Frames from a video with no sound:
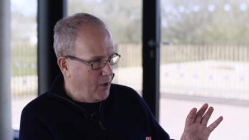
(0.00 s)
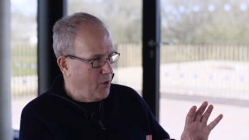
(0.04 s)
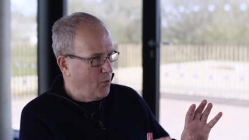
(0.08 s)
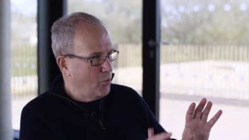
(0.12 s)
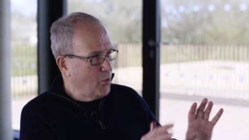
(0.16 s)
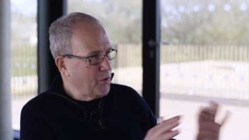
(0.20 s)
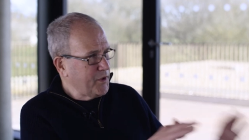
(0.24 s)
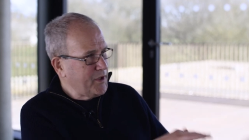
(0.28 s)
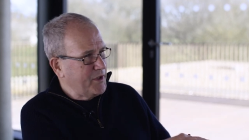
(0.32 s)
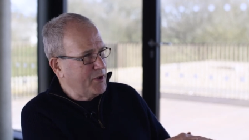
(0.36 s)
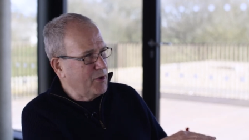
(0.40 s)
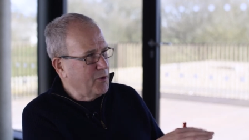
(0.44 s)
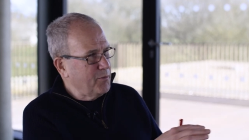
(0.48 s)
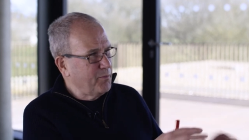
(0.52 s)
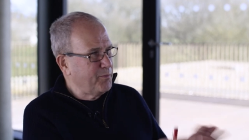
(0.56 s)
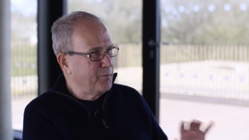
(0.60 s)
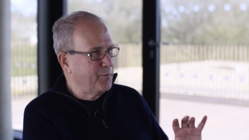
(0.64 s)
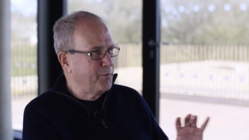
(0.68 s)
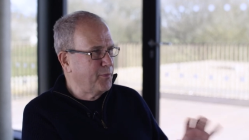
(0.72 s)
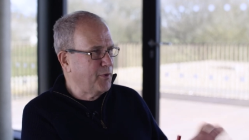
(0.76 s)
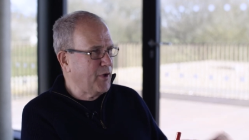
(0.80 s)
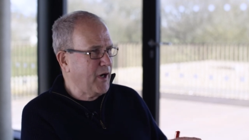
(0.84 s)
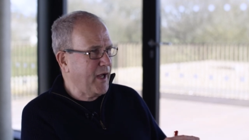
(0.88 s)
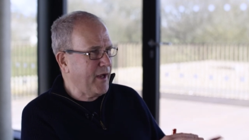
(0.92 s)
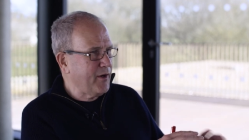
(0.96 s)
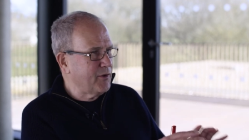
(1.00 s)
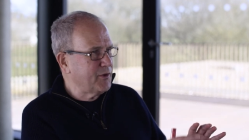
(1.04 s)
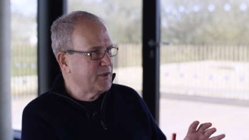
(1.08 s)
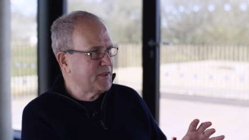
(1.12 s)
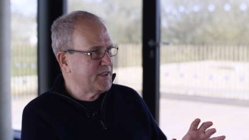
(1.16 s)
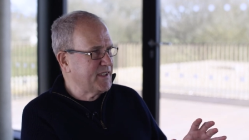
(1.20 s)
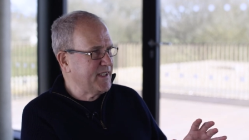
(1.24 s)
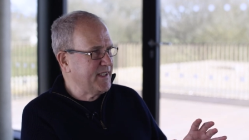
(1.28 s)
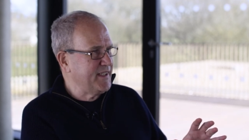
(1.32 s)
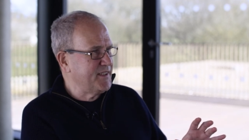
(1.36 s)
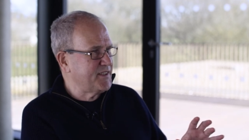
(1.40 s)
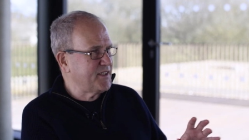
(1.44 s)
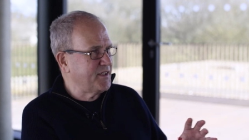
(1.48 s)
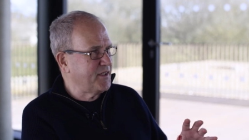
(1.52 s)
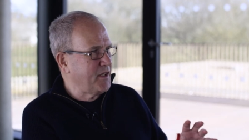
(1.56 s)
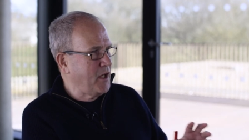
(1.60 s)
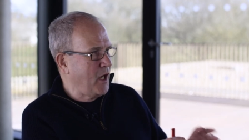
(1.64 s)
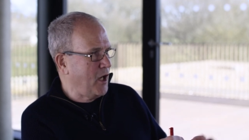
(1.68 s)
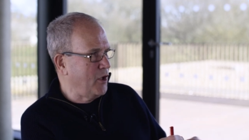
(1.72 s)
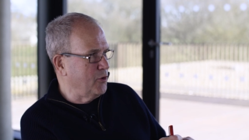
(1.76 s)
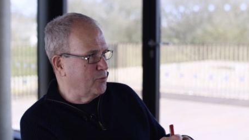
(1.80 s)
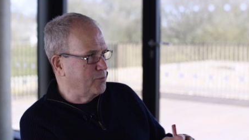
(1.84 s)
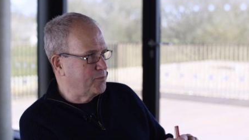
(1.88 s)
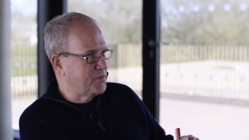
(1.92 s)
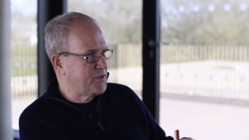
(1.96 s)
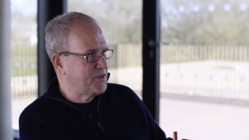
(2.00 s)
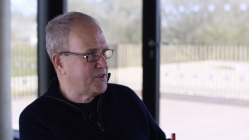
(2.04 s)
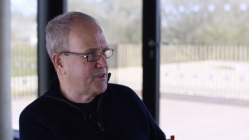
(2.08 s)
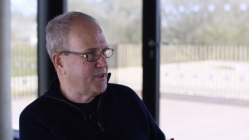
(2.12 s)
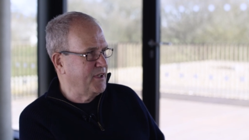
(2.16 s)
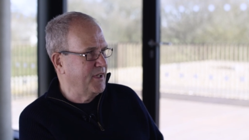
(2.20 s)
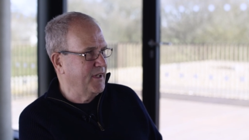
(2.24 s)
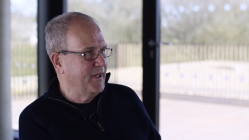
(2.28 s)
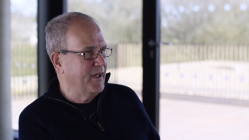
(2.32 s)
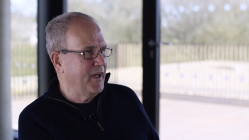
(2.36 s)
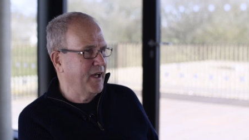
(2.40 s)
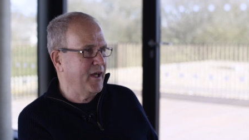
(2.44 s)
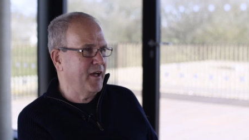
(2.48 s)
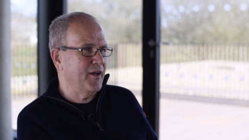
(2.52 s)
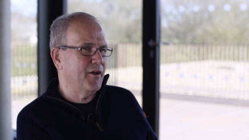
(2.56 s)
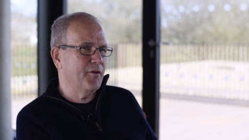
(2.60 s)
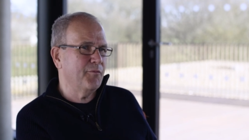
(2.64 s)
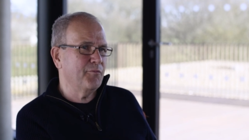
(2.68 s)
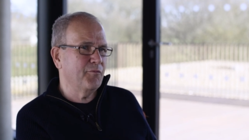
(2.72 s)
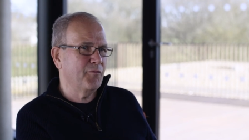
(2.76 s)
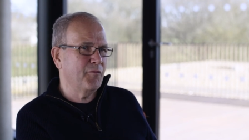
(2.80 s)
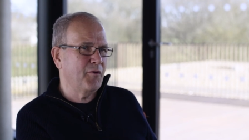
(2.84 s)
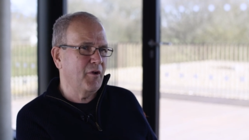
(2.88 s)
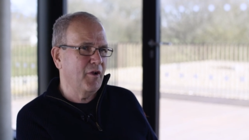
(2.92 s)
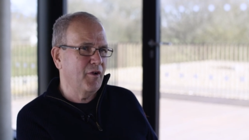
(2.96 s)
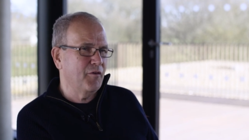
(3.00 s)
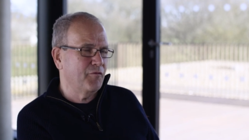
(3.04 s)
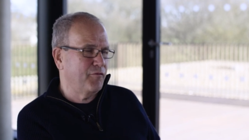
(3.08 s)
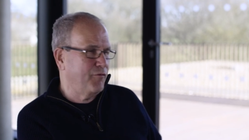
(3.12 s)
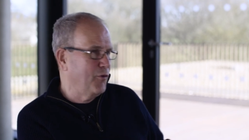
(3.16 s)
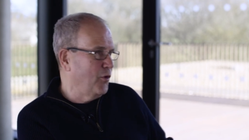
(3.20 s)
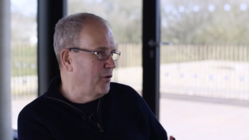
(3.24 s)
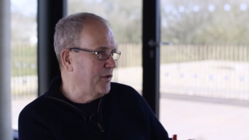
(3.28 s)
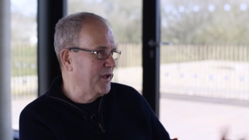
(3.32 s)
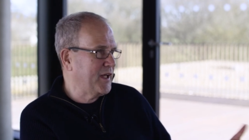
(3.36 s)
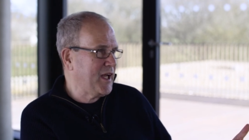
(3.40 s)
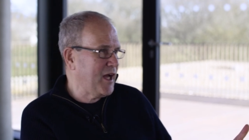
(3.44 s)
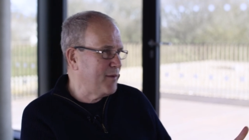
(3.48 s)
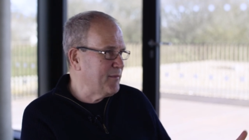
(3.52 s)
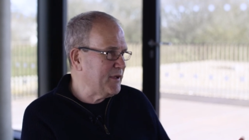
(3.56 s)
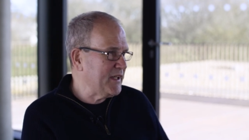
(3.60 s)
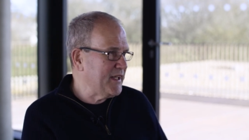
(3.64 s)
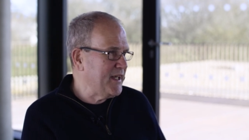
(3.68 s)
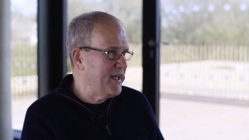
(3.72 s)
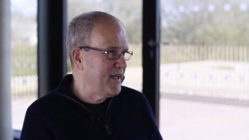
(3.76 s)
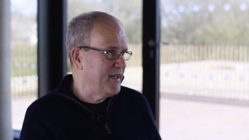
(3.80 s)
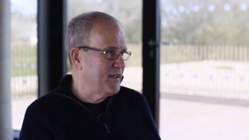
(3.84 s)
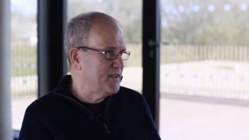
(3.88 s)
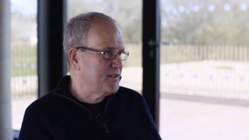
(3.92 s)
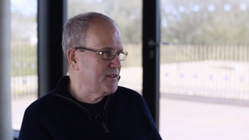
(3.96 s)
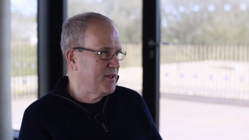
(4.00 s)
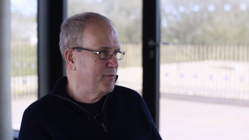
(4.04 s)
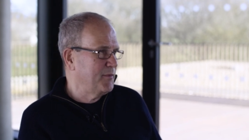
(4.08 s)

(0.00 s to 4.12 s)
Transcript: what are your priorities and hopes for the coming years?